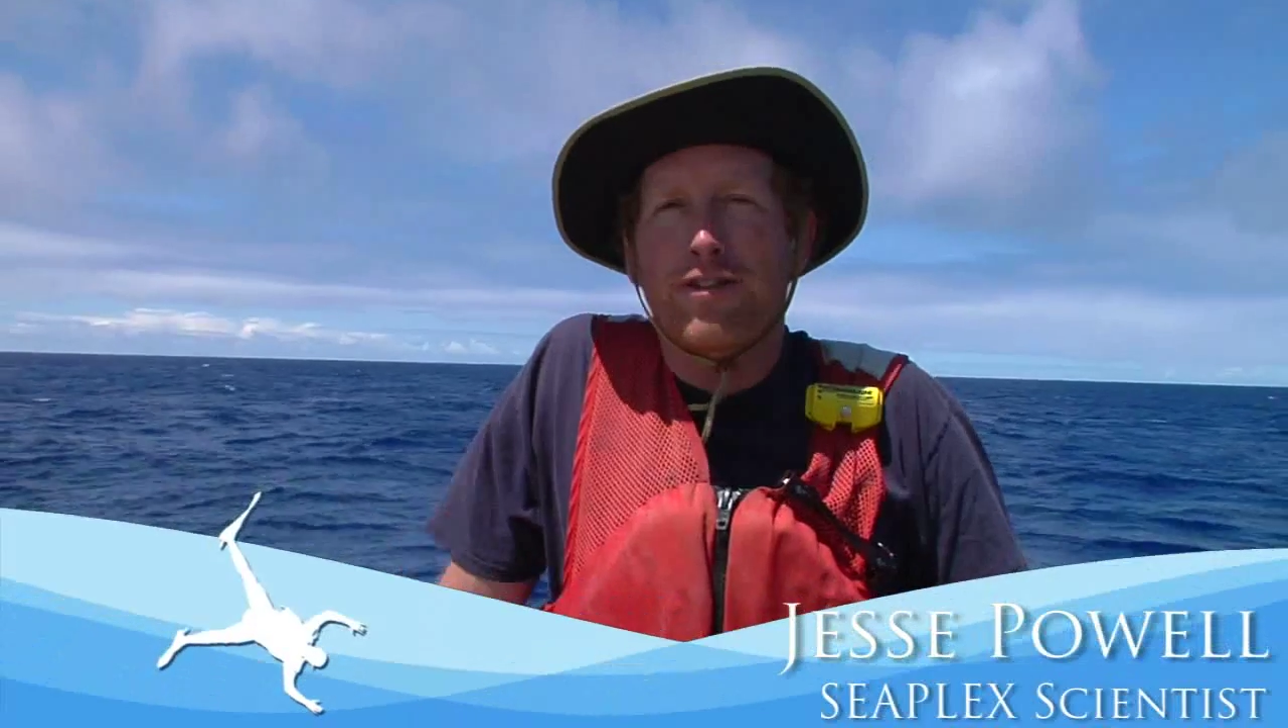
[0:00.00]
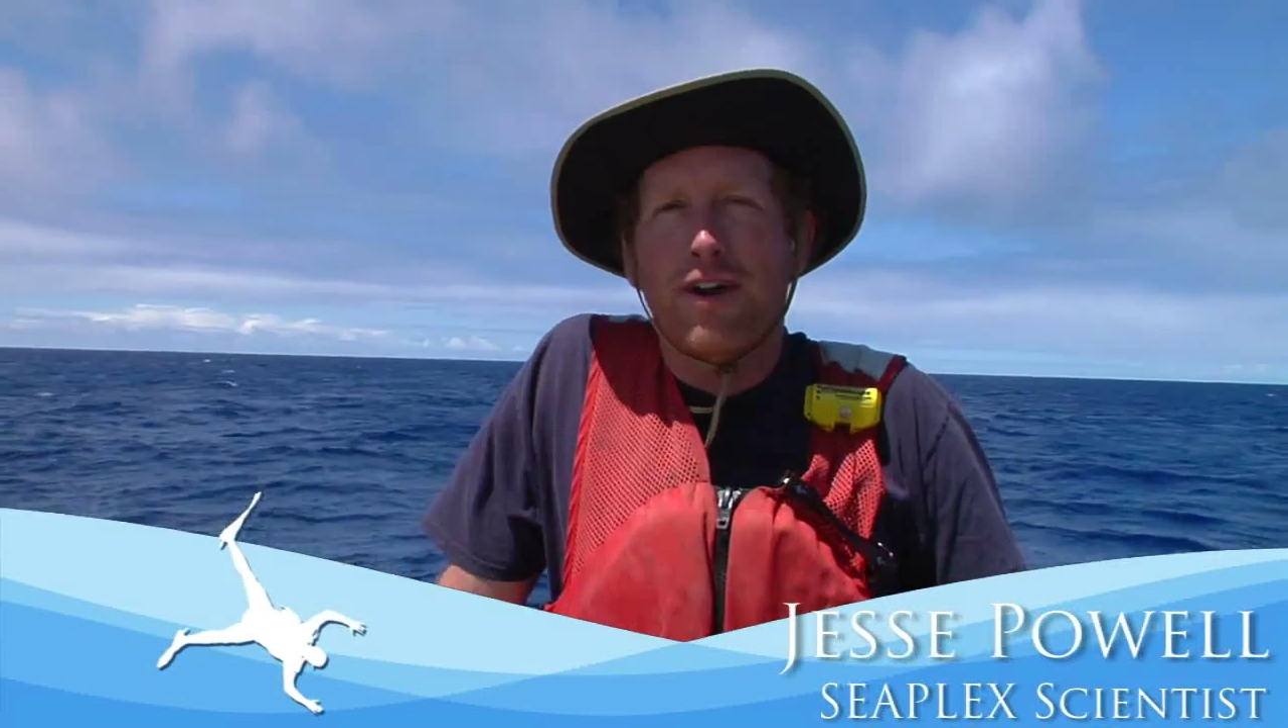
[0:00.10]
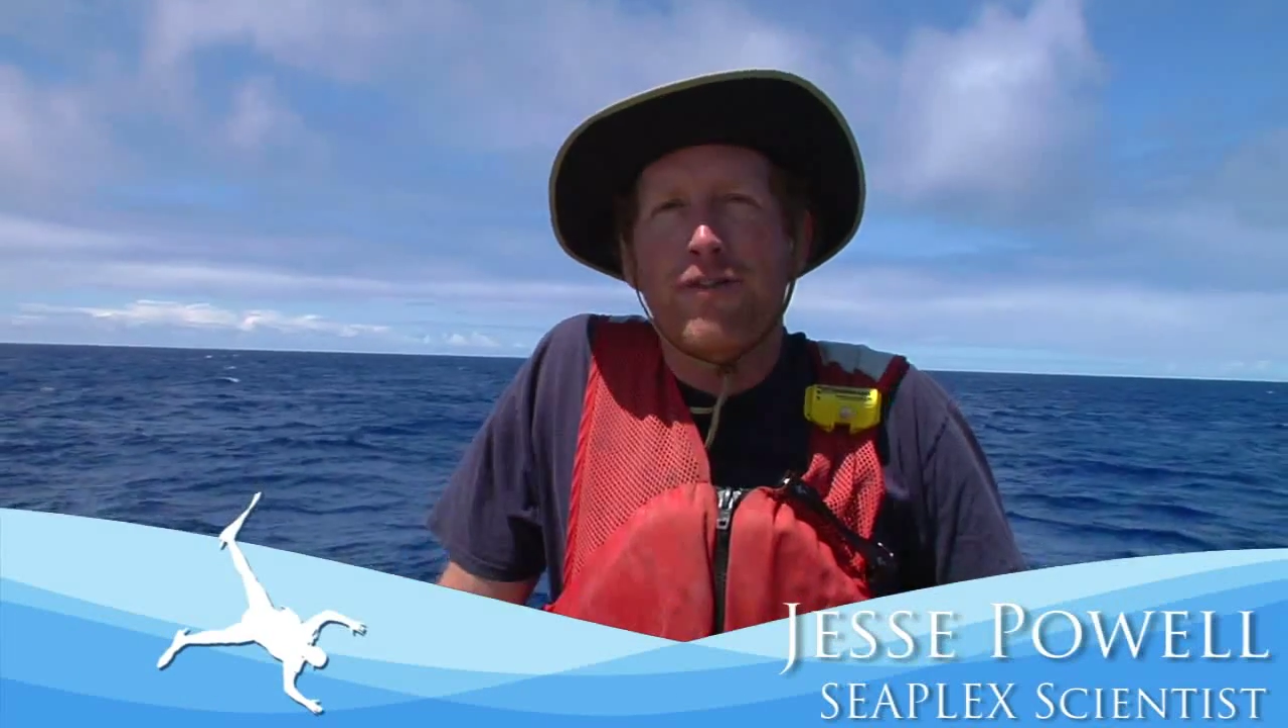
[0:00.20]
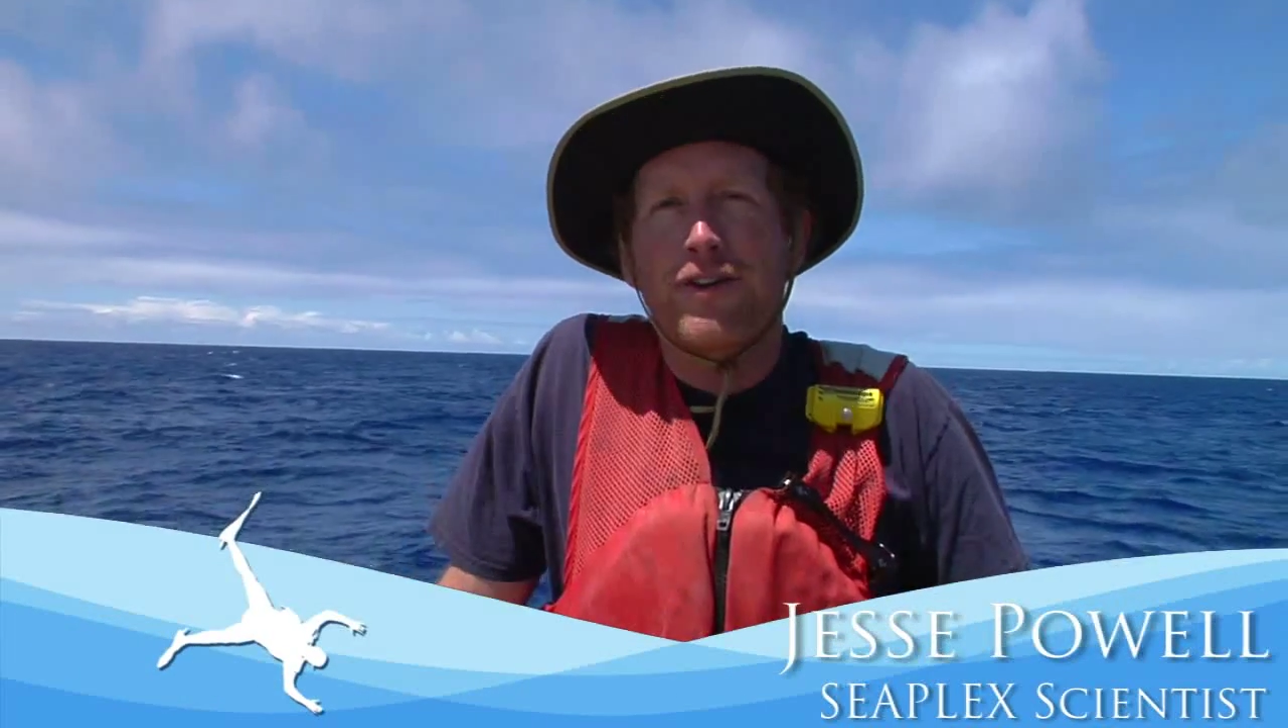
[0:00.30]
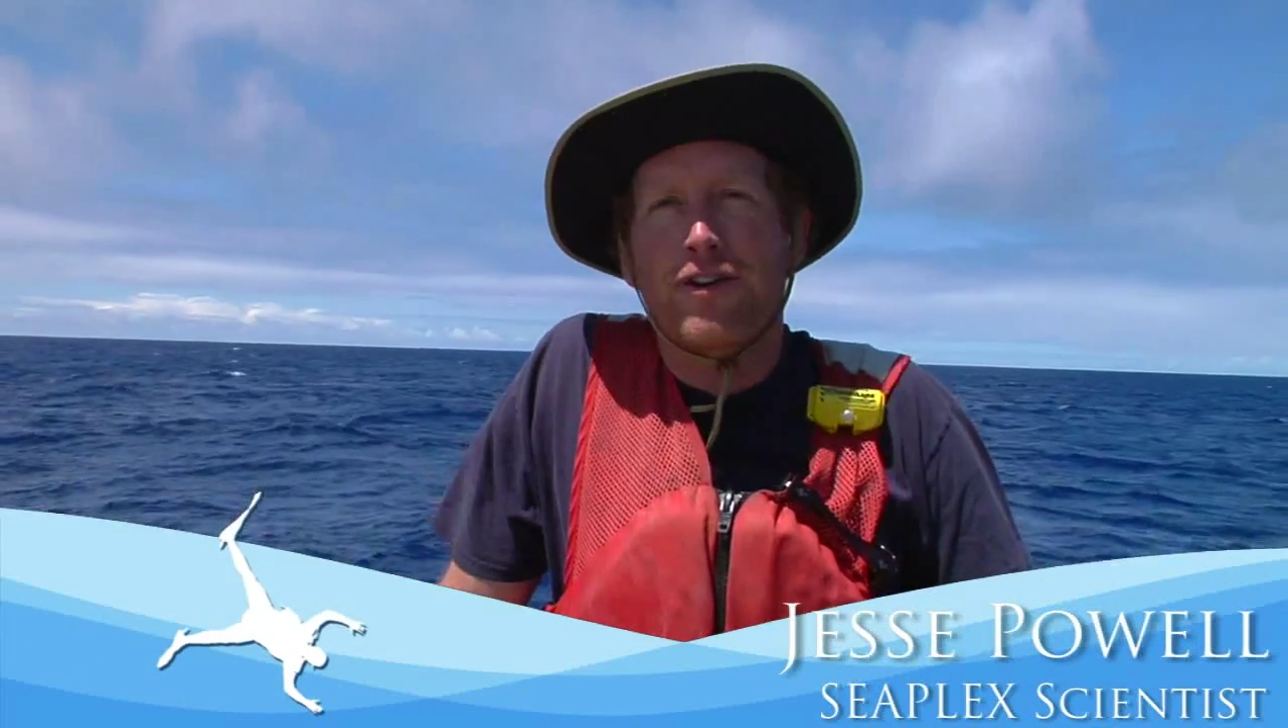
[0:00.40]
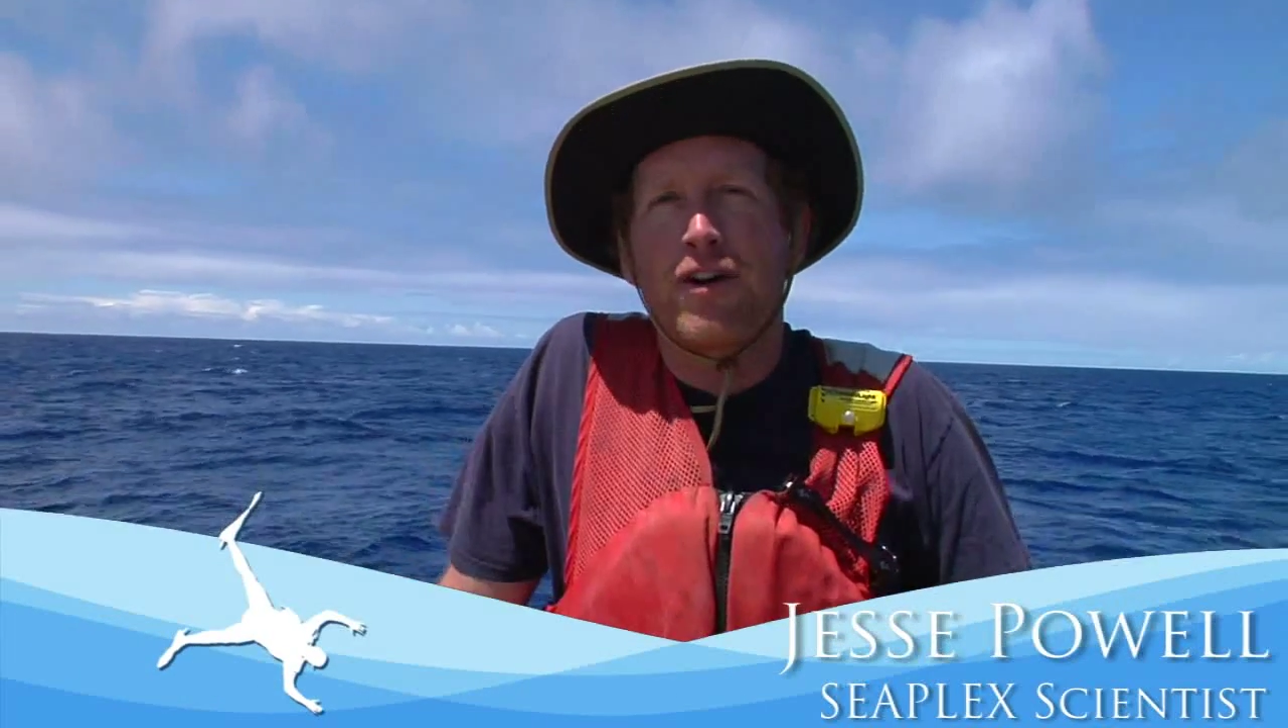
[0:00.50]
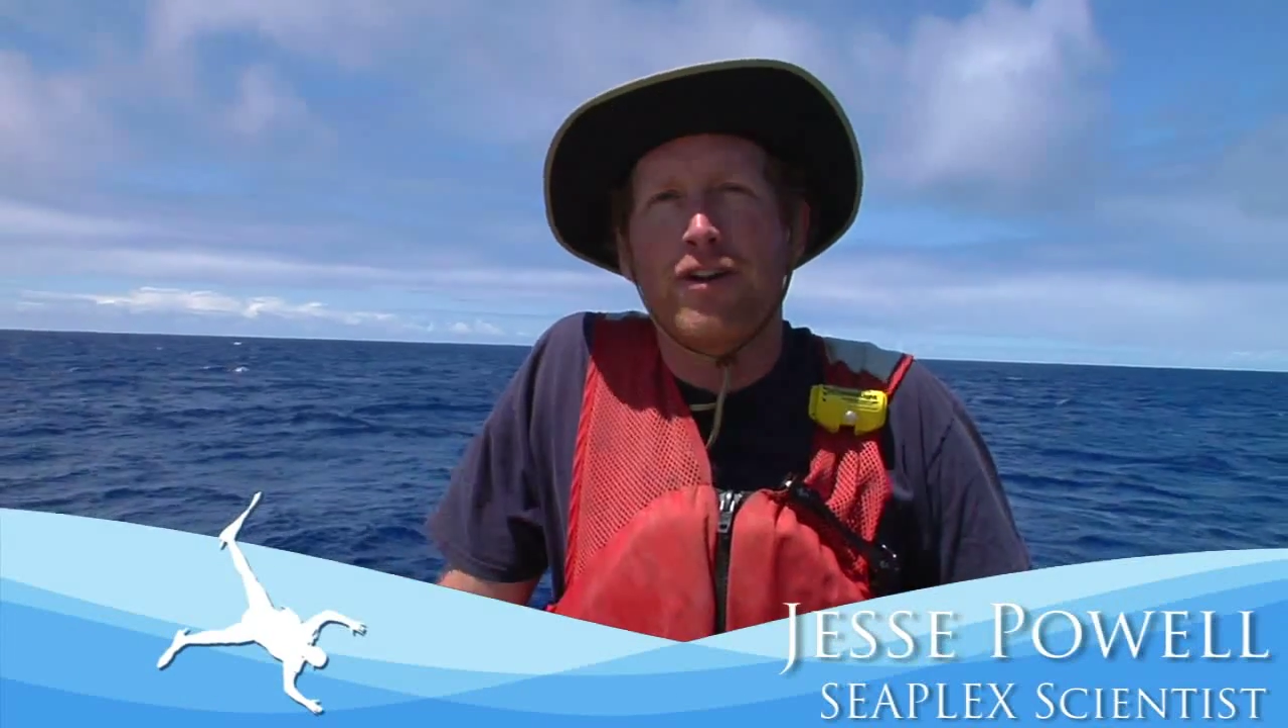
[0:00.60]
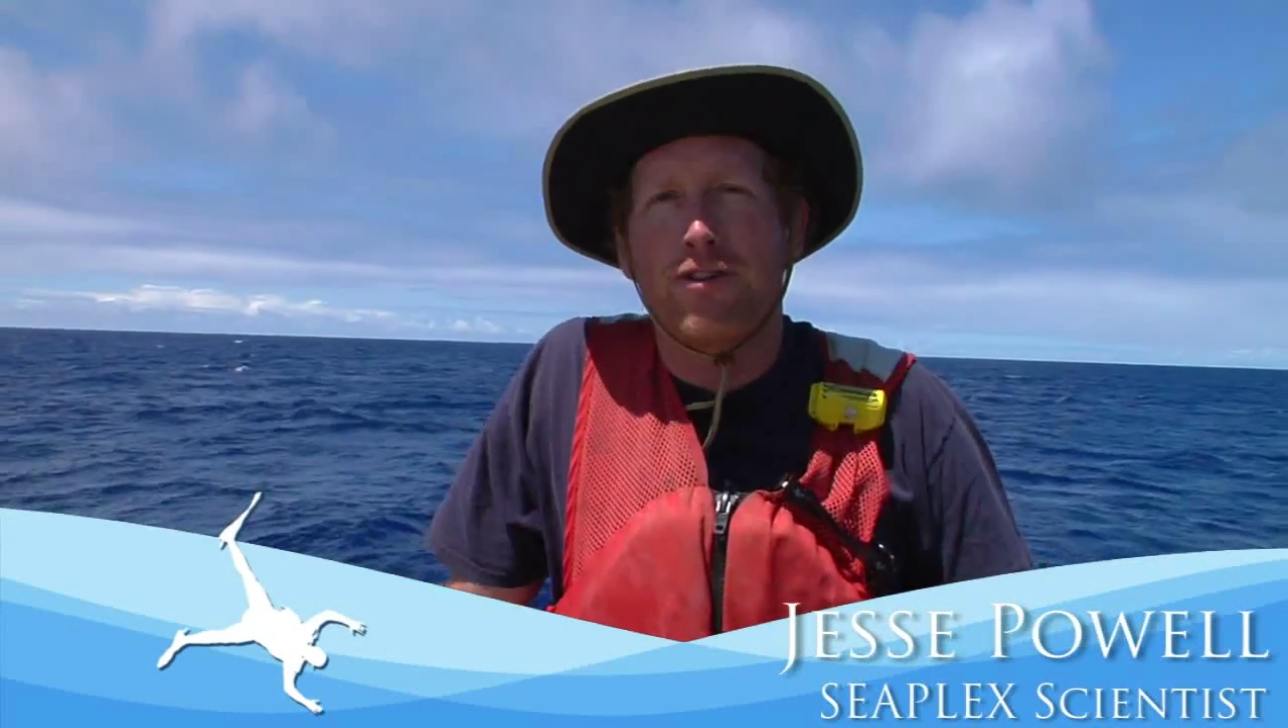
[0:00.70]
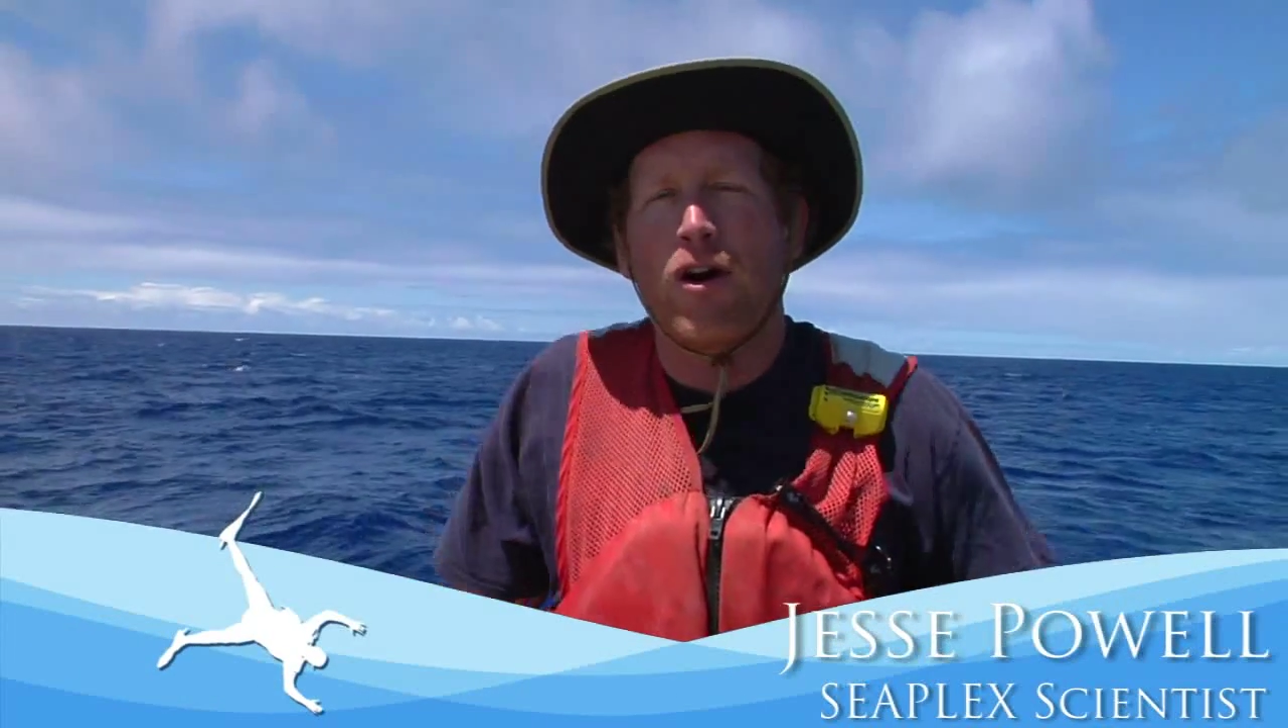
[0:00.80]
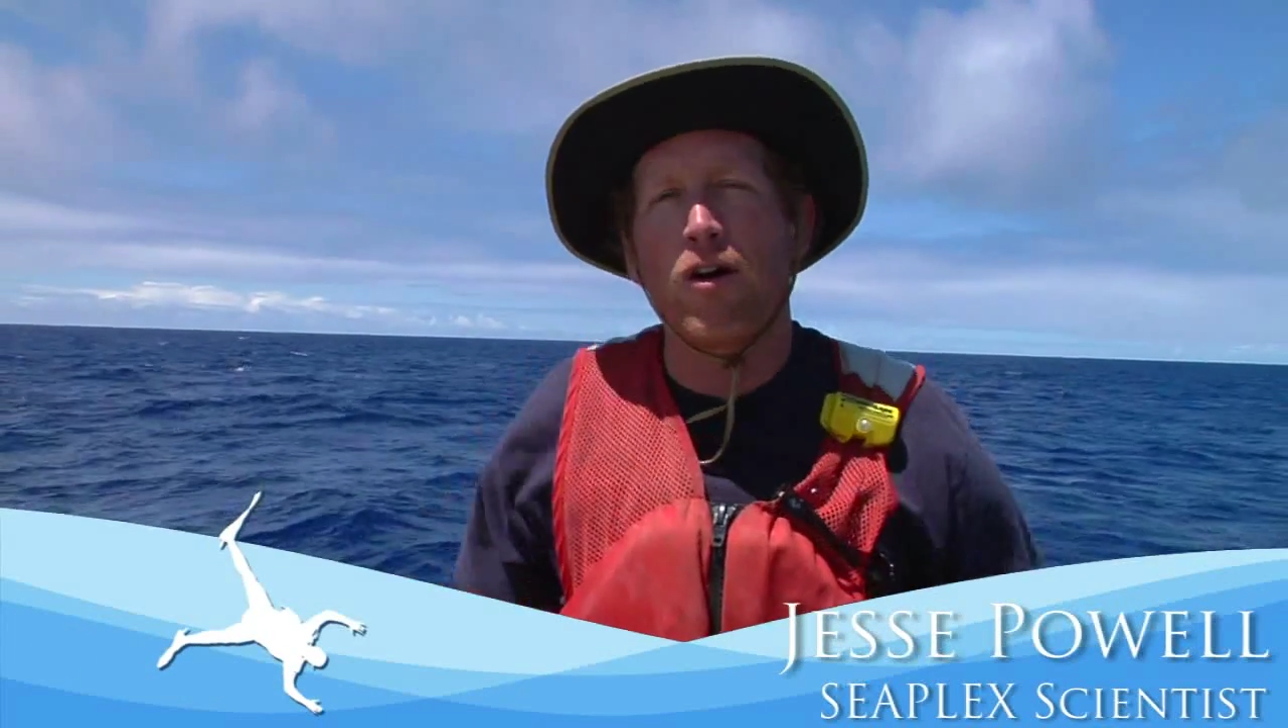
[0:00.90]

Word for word: surface currents